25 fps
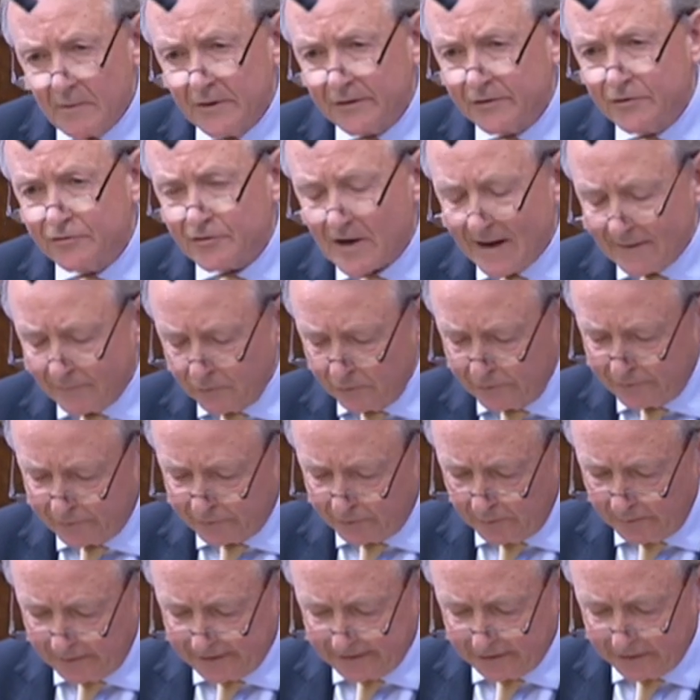had travelled
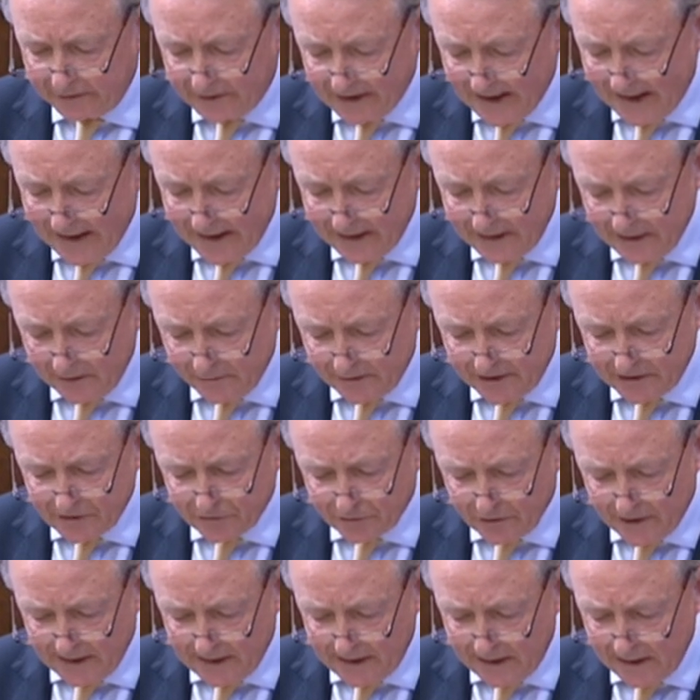from Sudan,
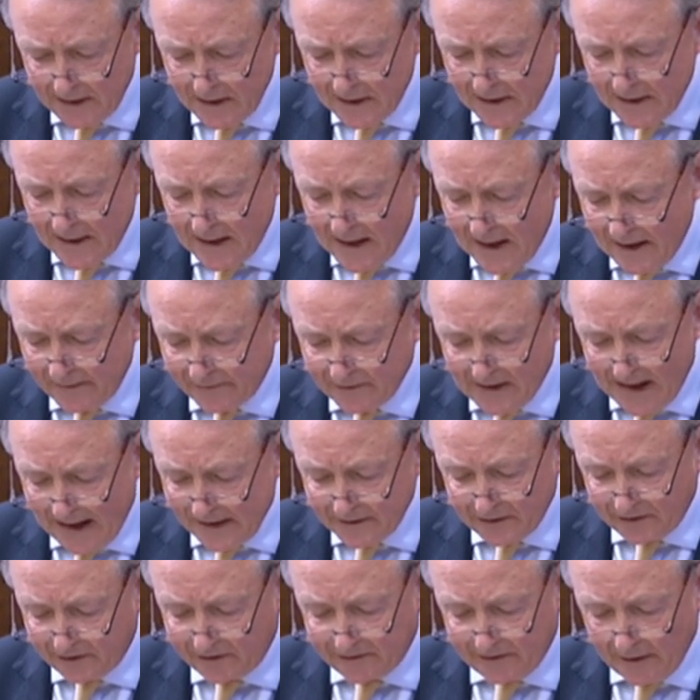Eritrea,
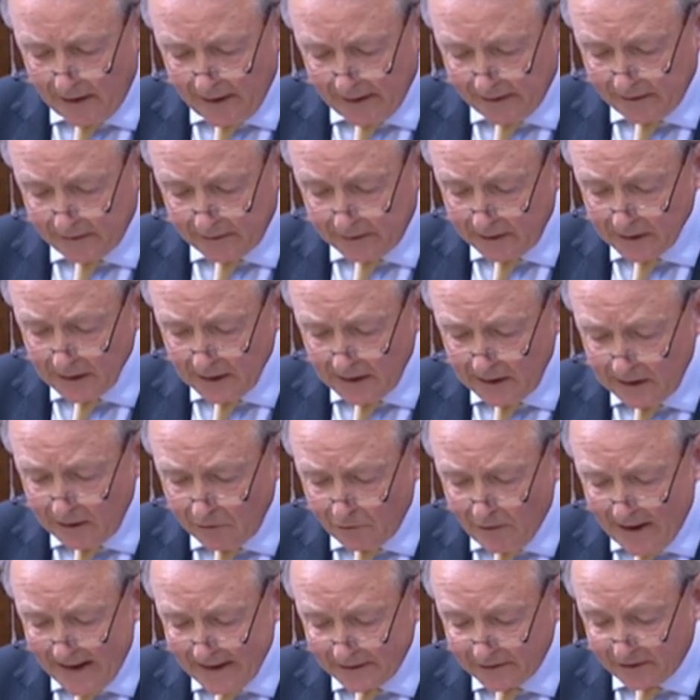Afghanistan and
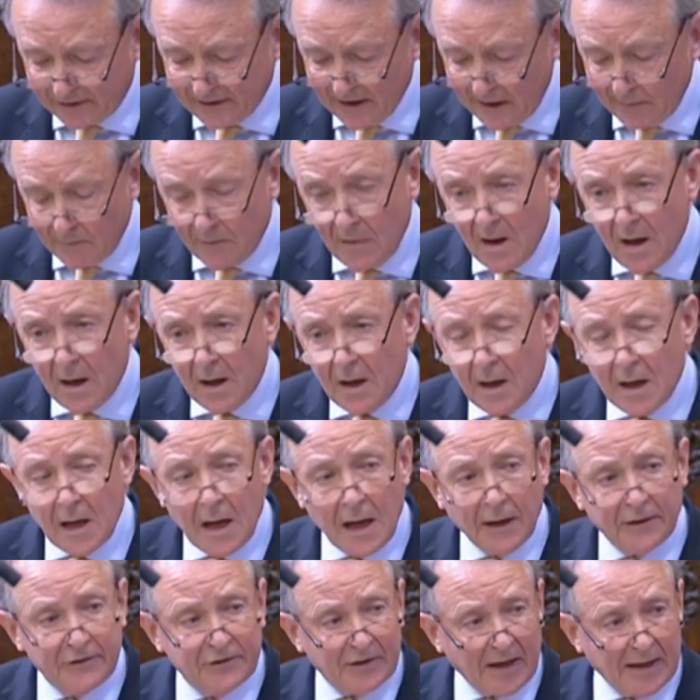Iran. Some
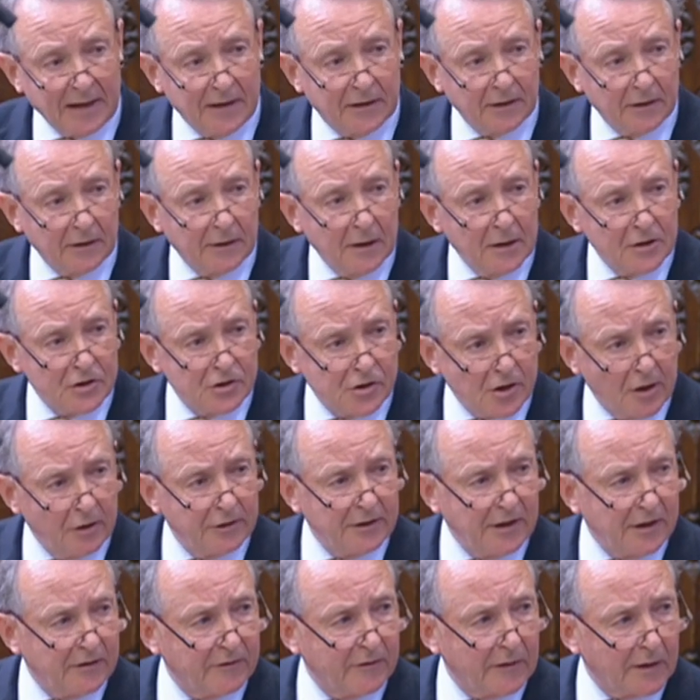had taken
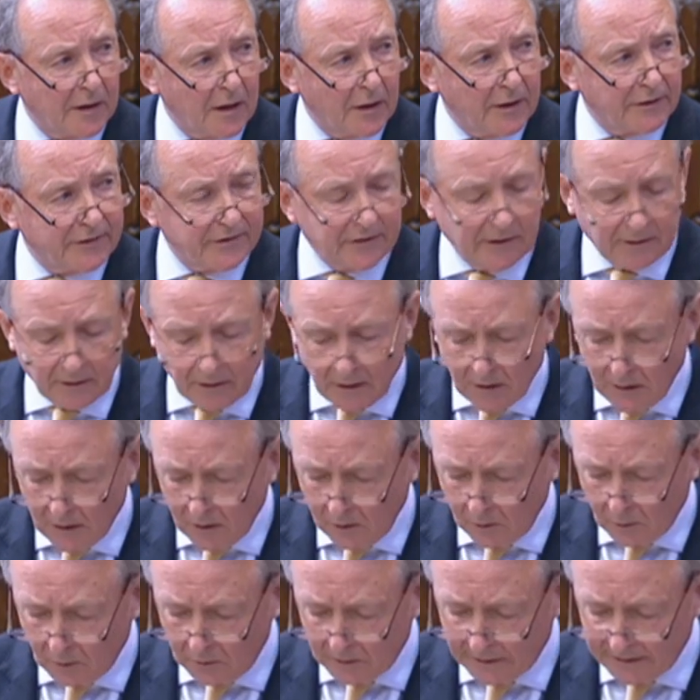journeys that lasted a
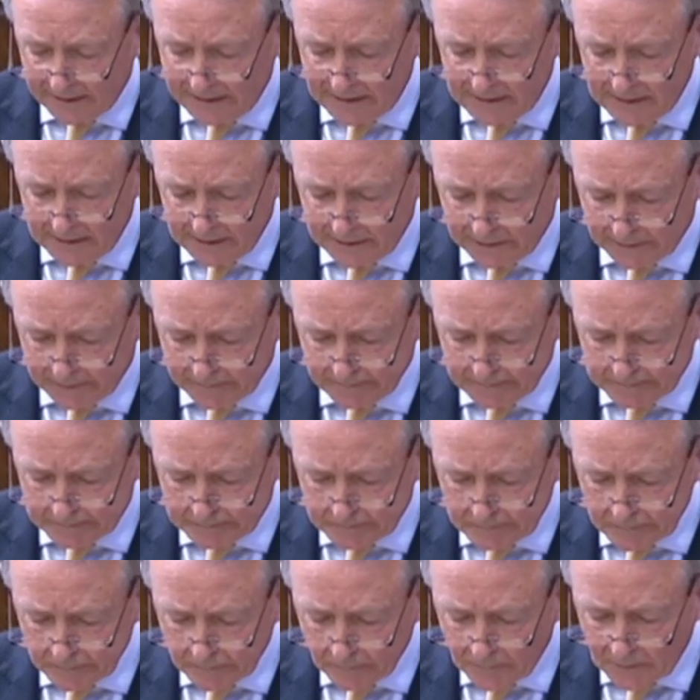whole year.
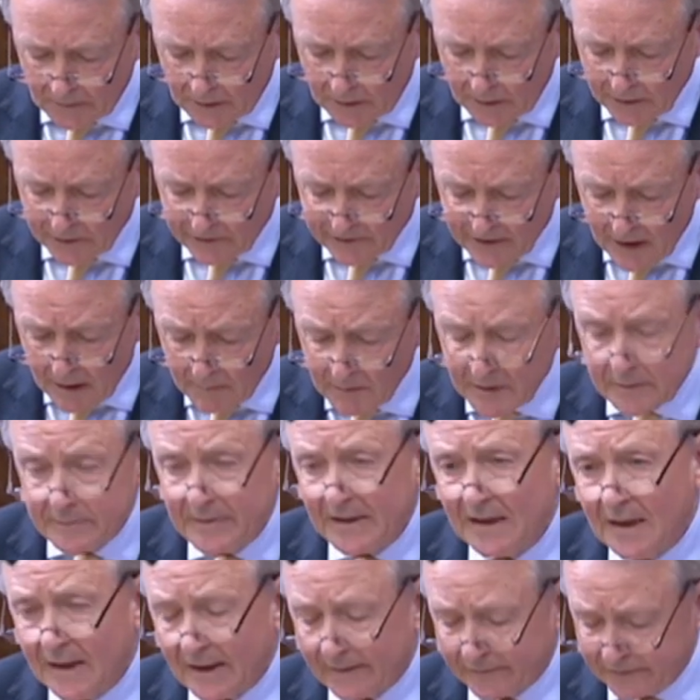Some had
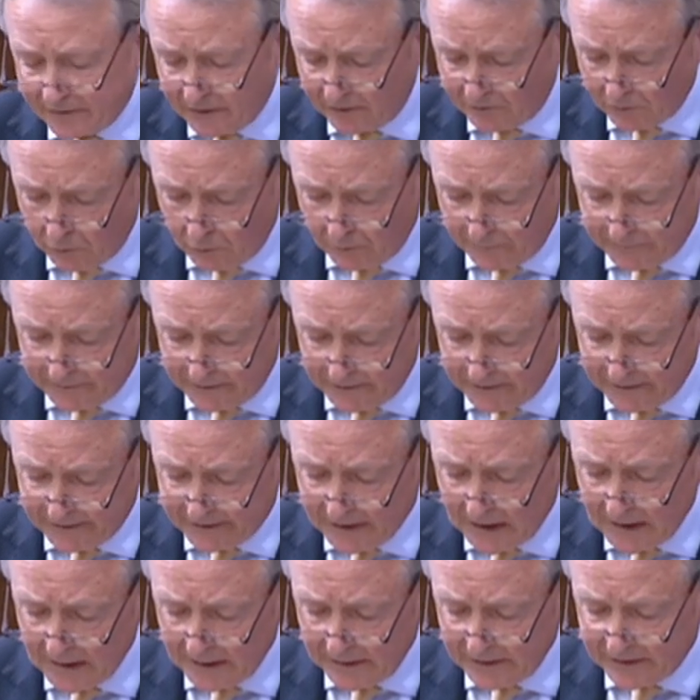been left as orphans,
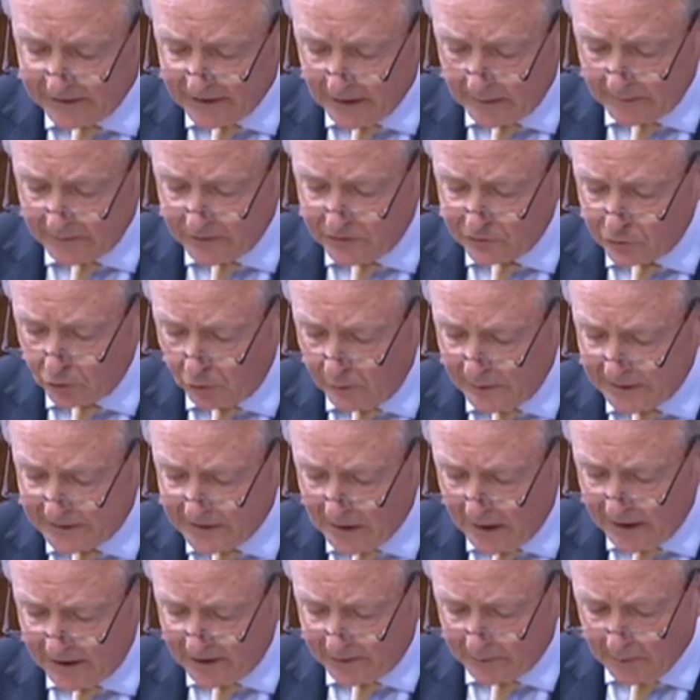some
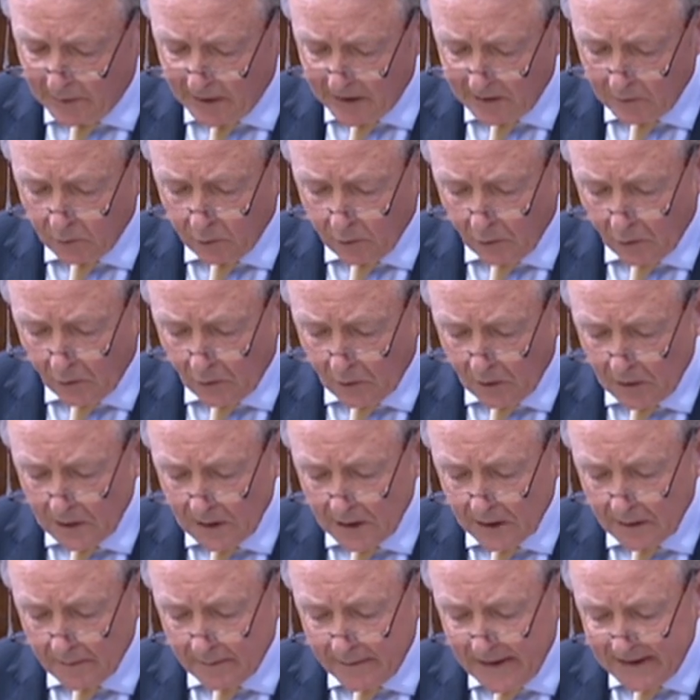traumatised by war,
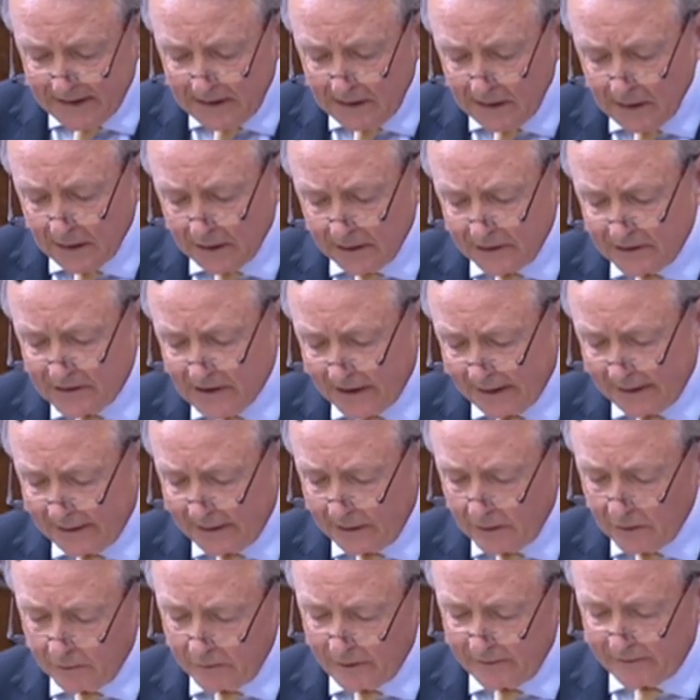many
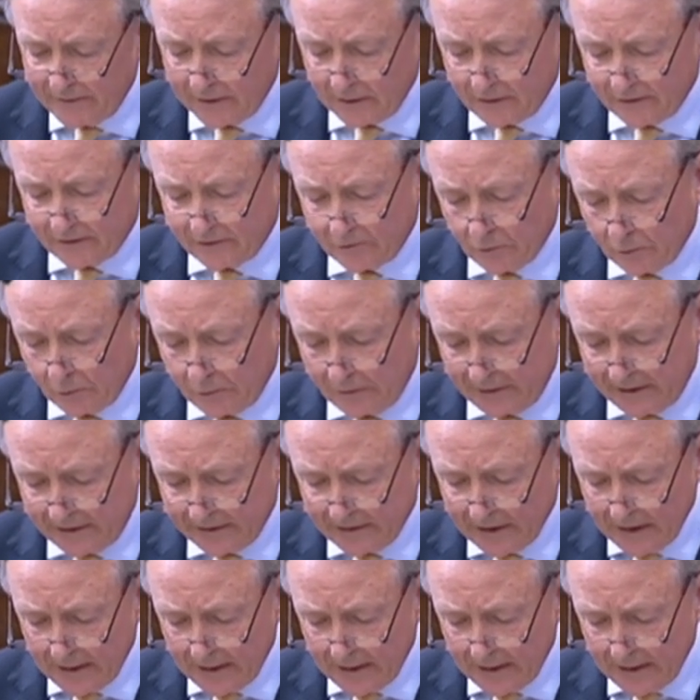telling horrific stories.